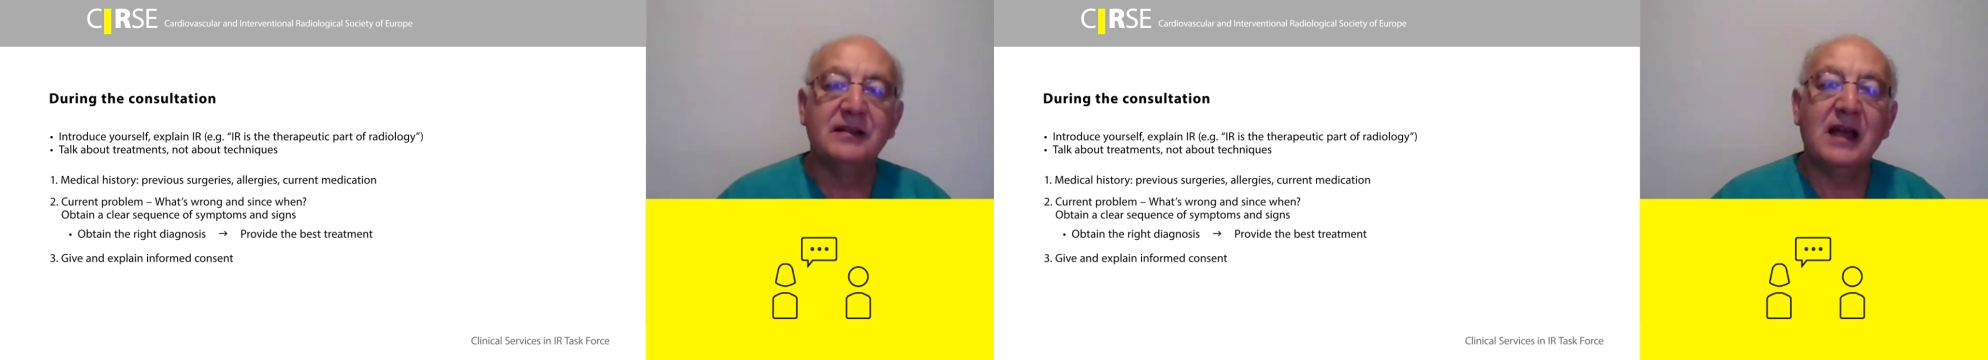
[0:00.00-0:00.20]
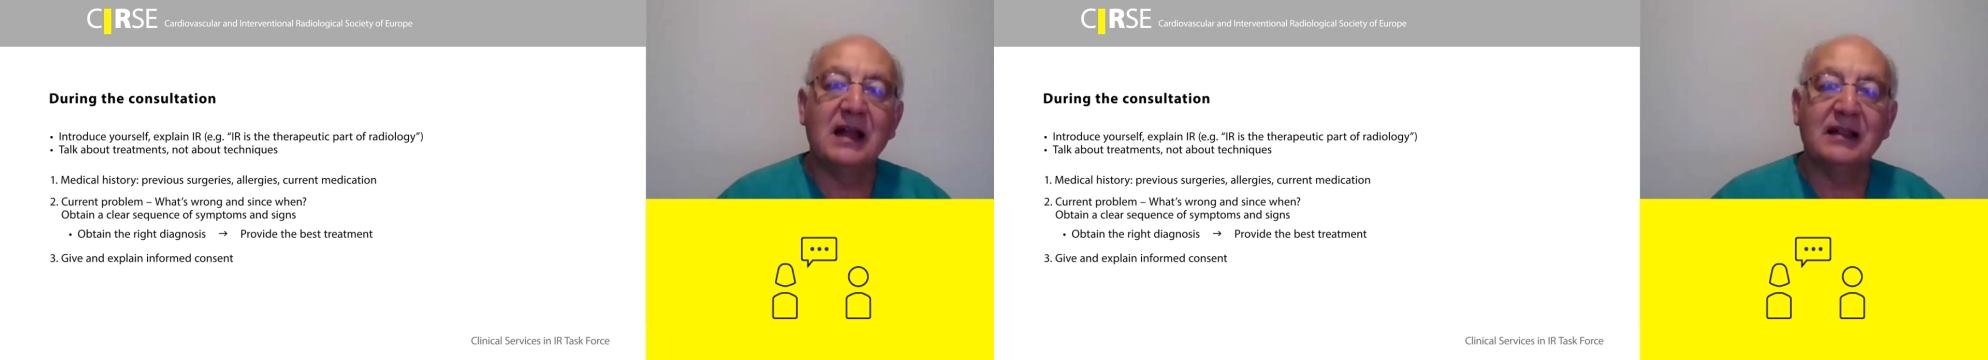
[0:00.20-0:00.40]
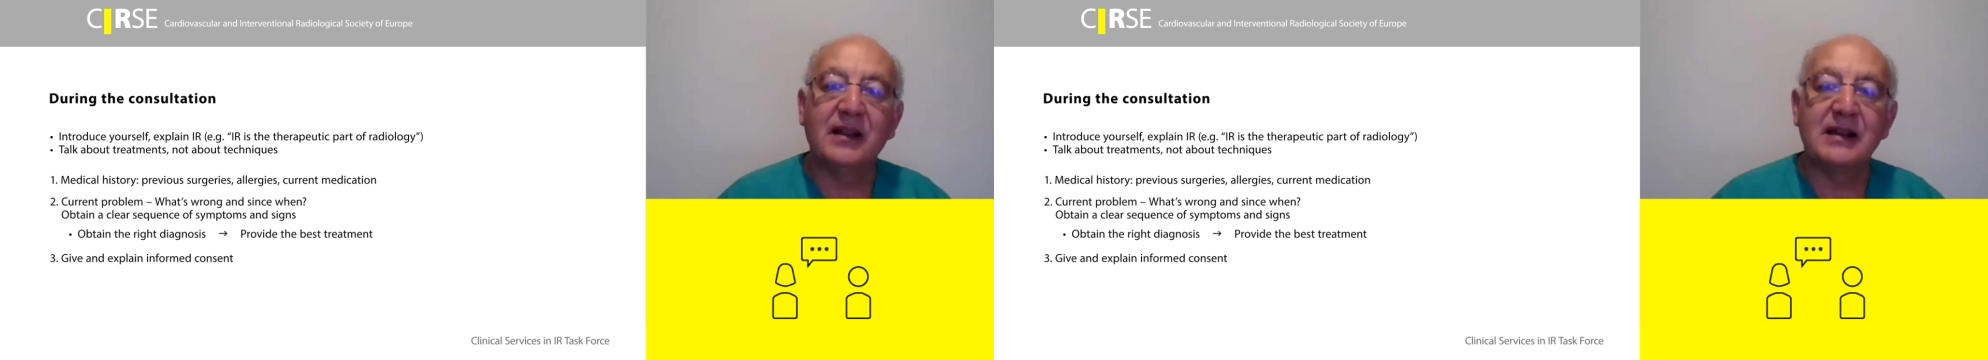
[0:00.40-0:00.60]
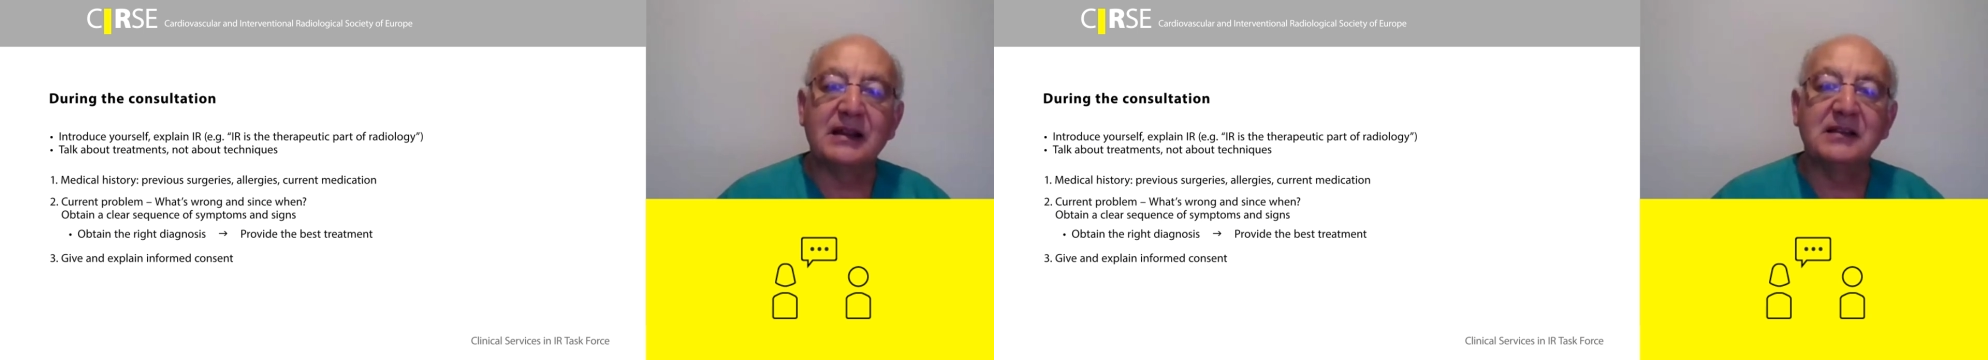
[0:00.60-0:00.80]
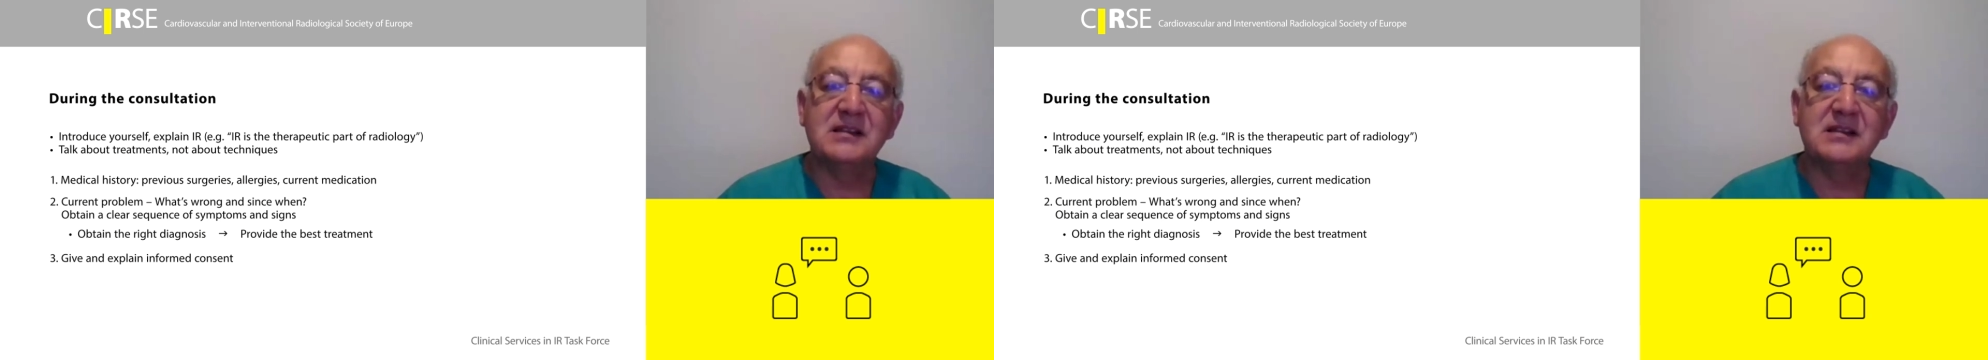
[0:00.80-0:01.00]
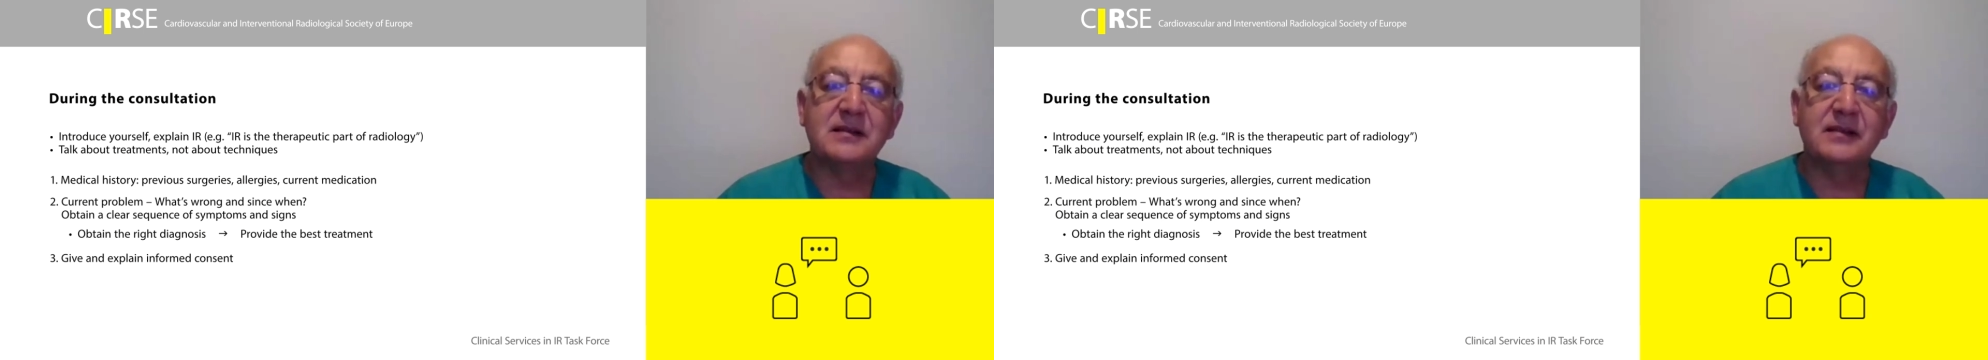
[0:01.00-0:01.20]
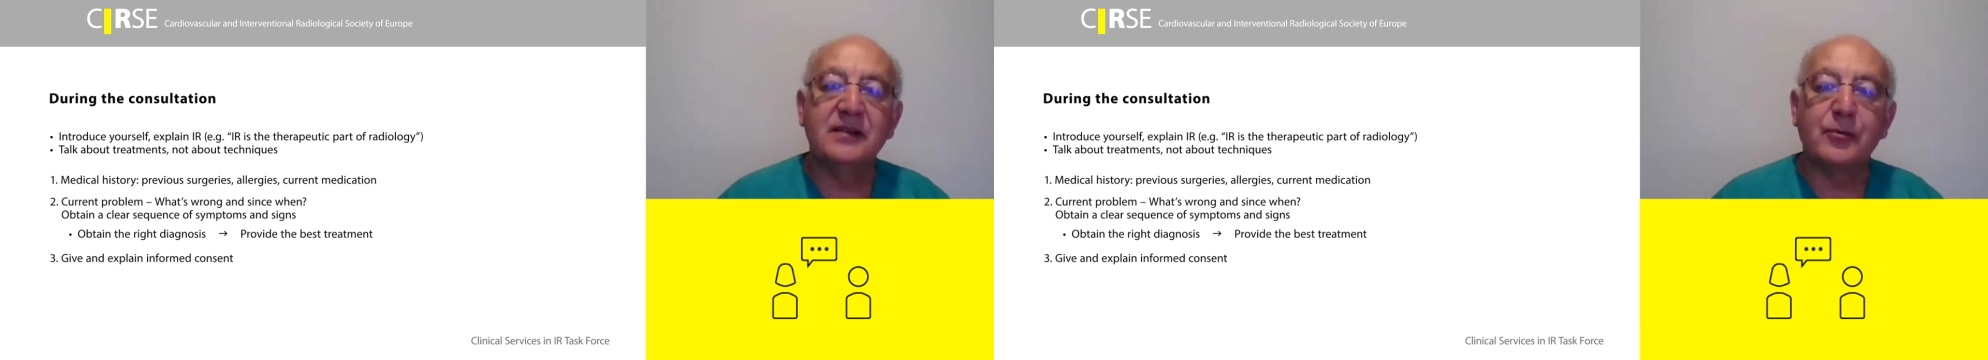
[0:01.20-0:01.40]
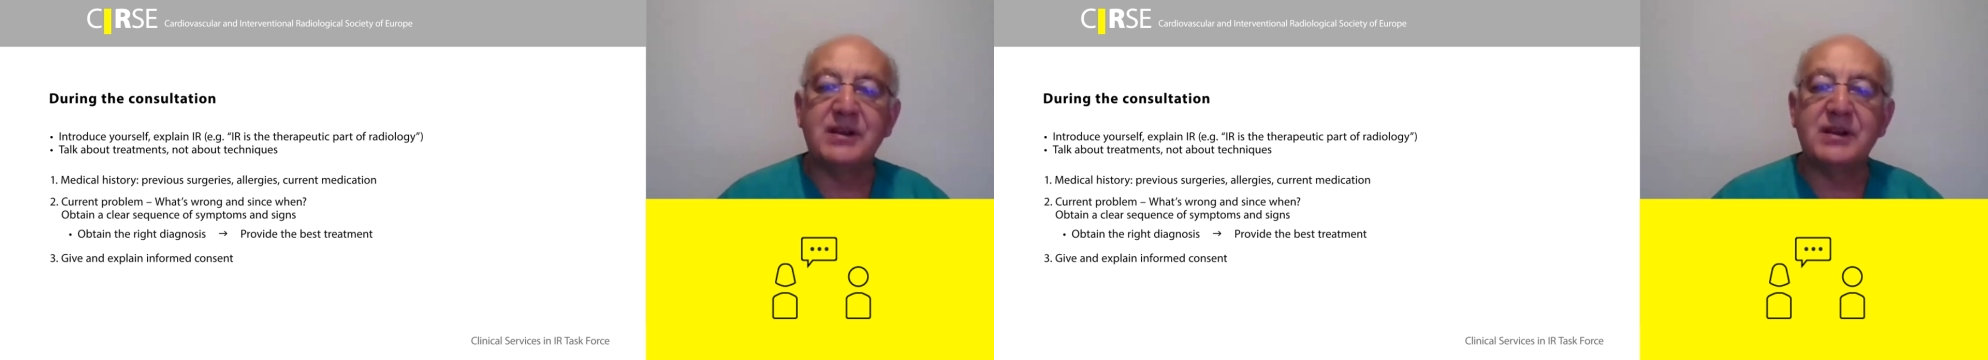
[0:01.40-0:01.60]
the alternatives,
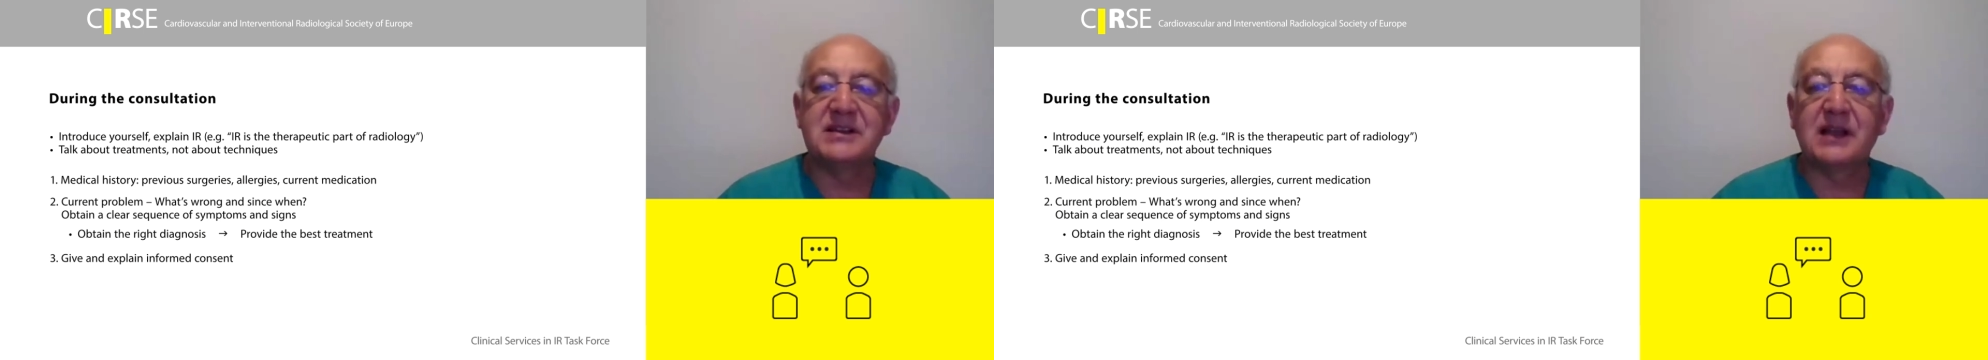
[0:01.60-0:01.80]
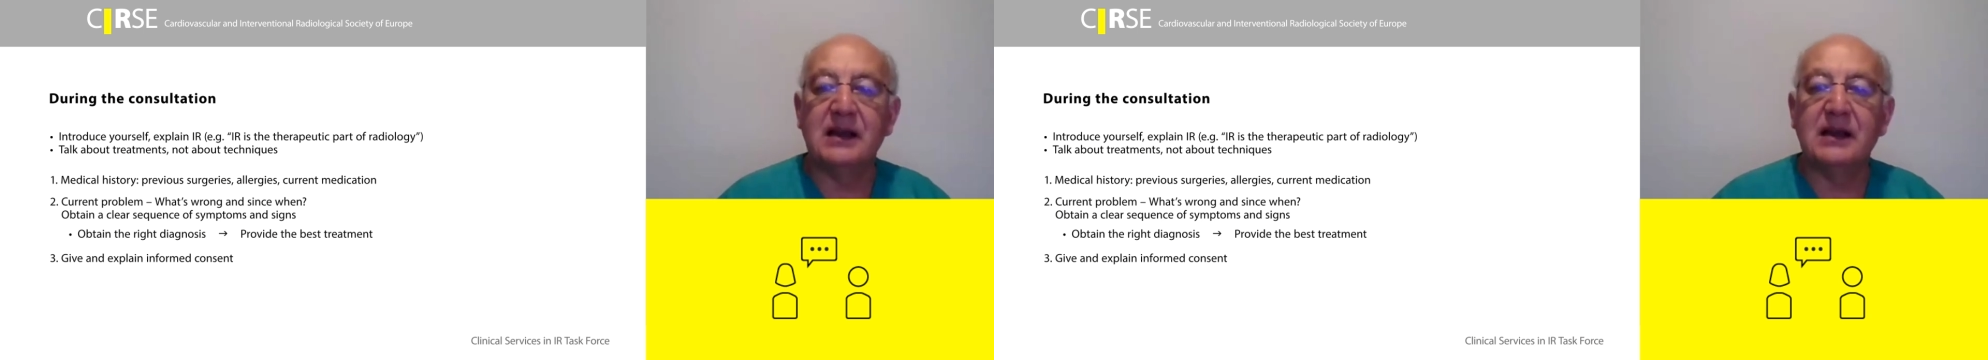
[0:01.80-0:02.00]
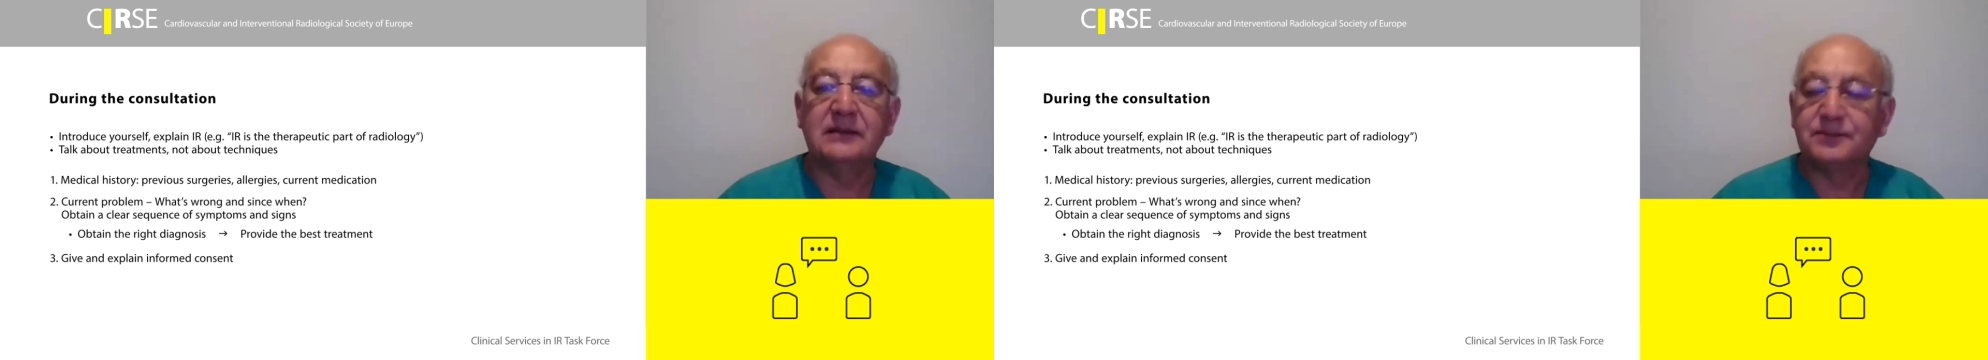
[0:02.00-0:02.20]
the risk